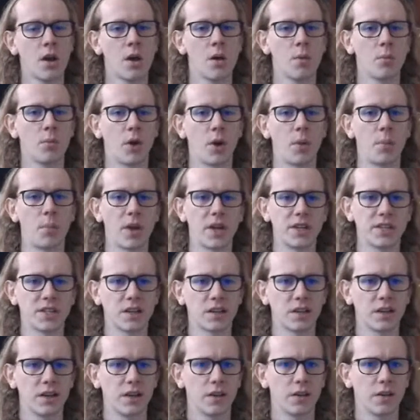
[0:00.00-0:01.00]
But
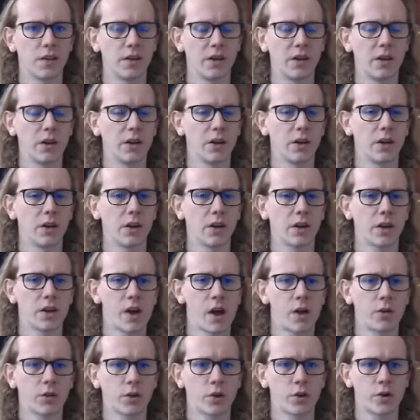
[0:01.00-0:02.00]
basically the
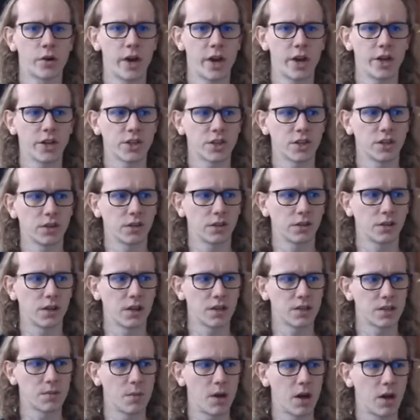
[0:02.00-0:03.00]
account creation
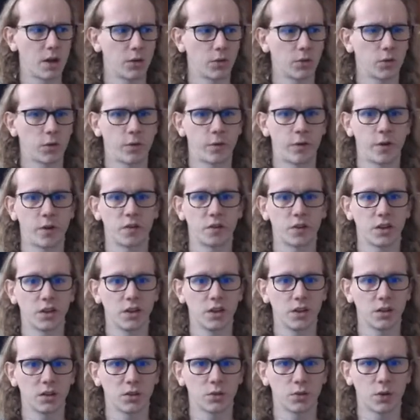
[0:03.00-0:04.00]
takes about
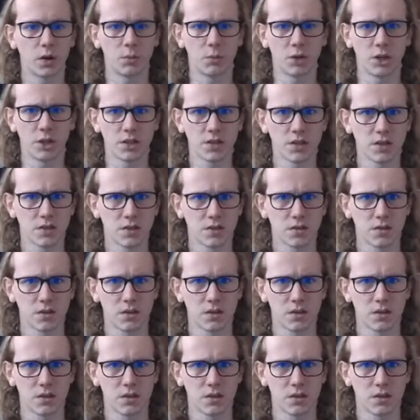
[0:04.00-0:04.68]
15-20 minutes.